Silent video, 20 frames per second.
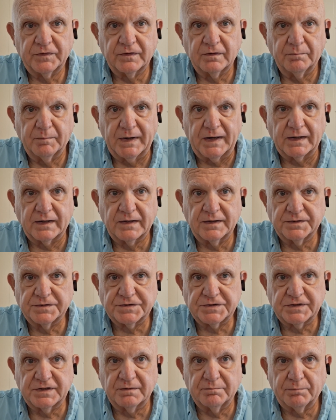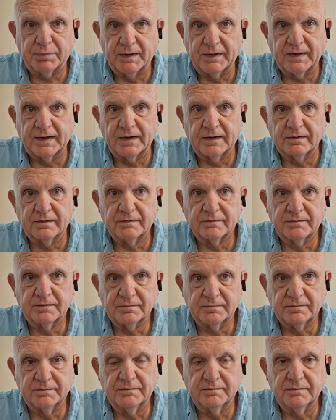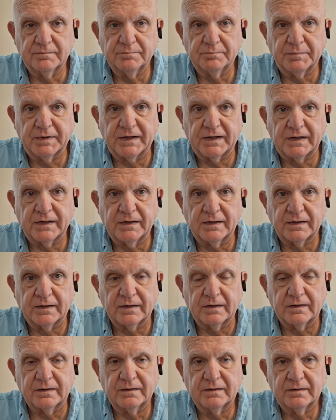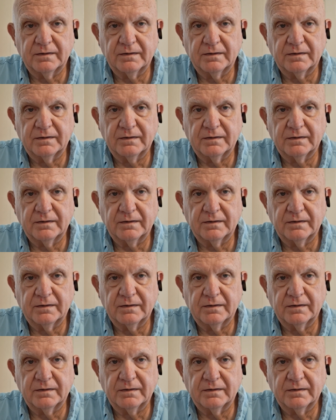to make his end plan begin.